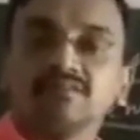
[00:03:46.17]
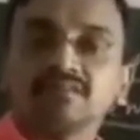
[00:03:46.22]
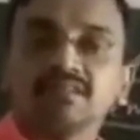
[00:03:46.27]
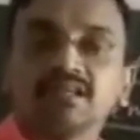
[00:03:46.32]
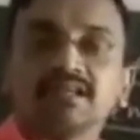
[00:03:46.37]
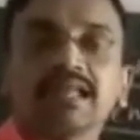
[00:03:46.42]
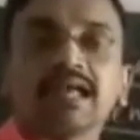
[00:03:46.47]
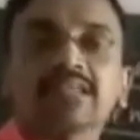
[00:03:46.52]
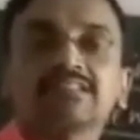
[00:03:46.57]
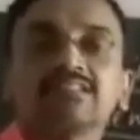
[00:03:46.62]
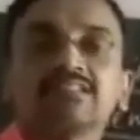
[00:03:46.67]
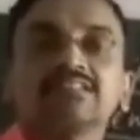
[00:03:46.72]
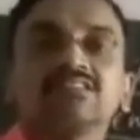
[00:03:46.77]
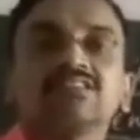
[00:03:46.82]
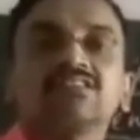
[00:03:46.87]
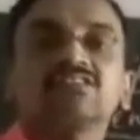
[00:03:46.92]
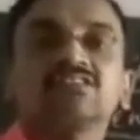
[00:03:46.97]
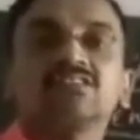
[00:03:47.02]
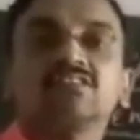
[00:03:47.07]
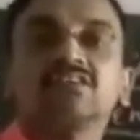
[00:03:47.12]
the class
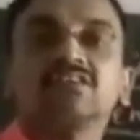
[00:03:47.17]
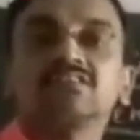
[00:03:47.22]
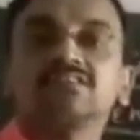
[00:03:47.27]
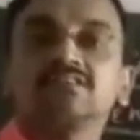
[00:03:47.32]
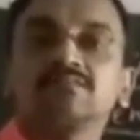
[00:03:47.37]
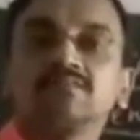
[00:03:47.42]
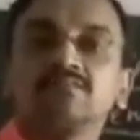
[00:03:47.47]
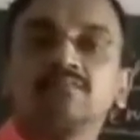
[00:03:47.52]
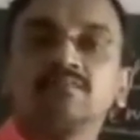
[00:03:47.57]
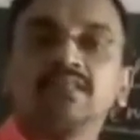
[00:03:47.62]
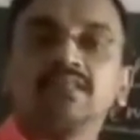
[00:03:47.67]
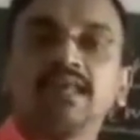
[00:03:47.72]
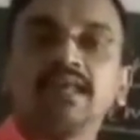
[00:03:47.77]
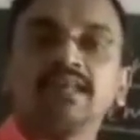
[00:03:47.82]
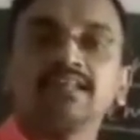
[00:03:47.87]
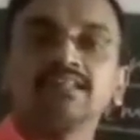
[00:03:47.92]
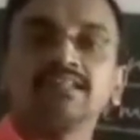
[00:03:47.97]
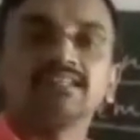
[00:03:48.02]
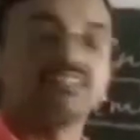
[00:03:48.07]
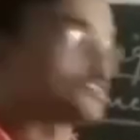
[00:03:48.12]
teacher is a
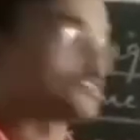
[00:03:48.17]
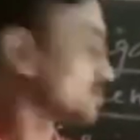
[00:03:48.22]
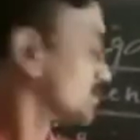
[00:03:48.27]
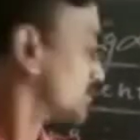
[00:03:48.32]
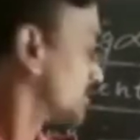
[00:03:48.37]
lady teacher,